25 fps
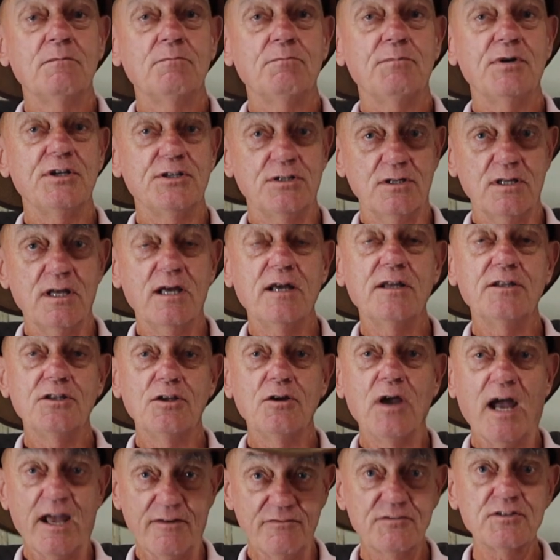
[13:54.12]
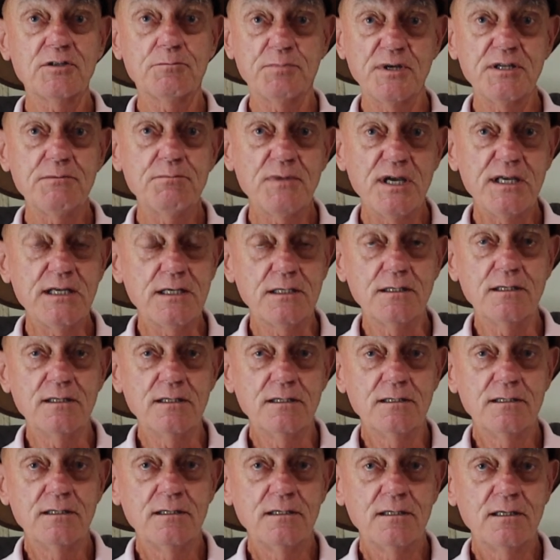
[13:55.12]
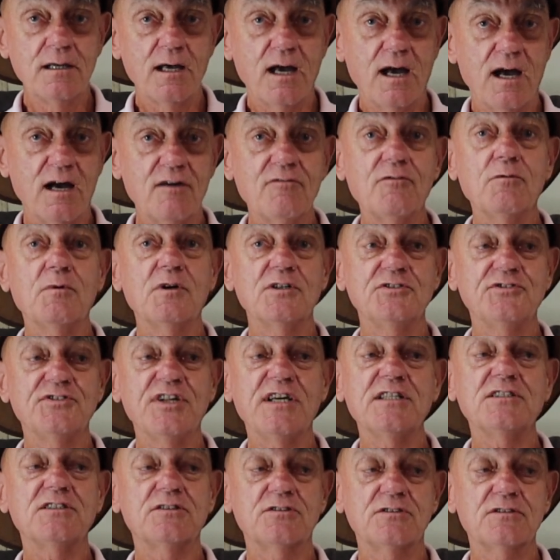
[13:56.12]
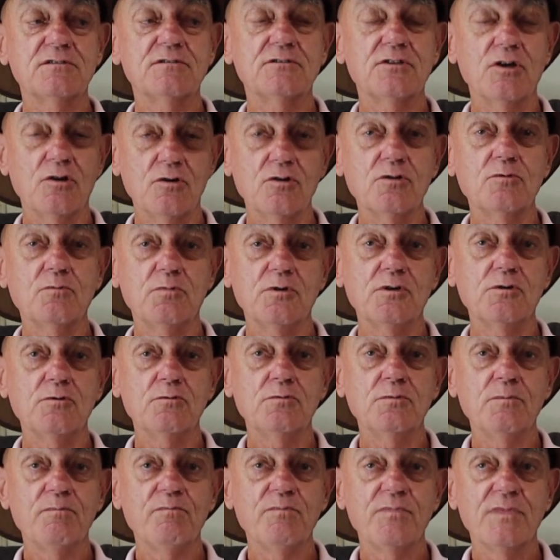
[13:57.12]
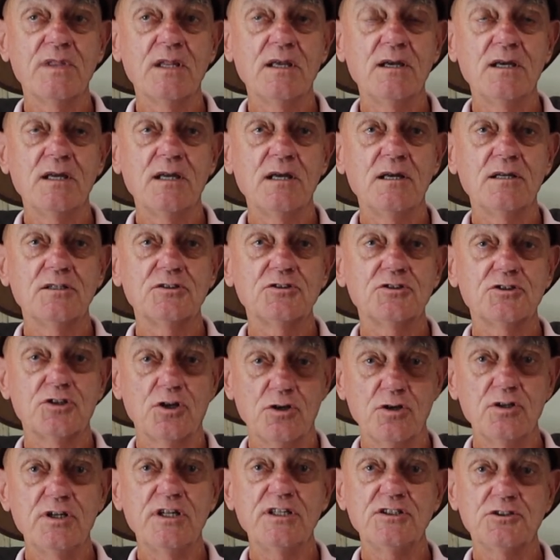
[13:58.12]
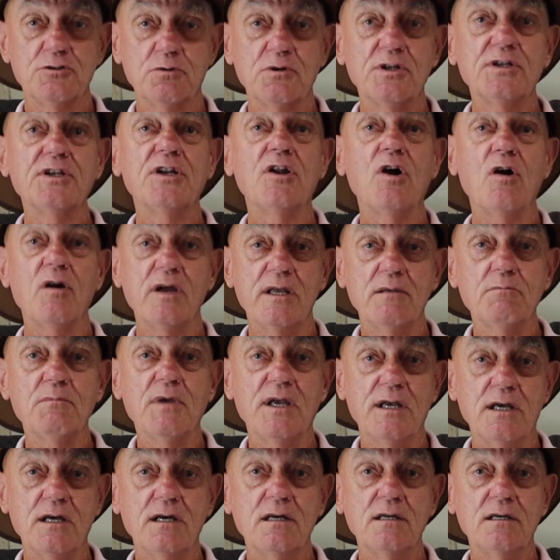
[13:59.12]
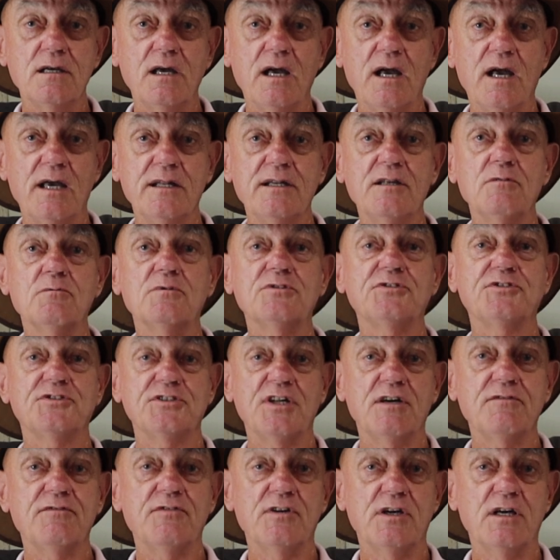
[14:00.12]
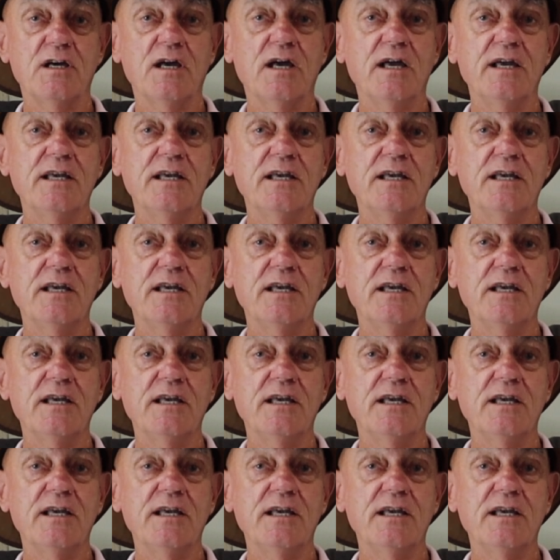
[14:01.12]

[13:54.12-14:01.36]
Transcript: But you have to be mean, otherwise that dog will turn into a nightmare and it will suffer.